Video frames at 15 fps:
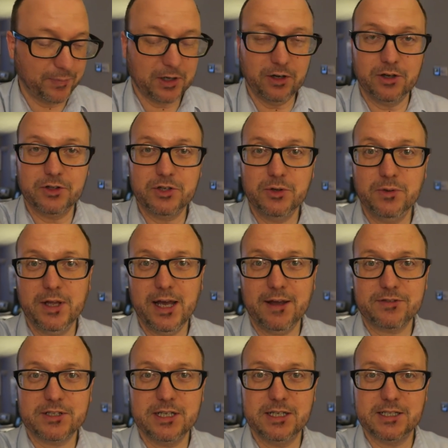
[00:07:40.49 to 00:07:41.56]
going to do the
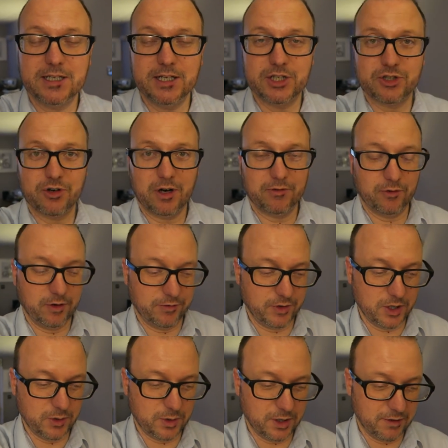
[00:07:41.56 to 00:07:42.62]
FCC Strava review.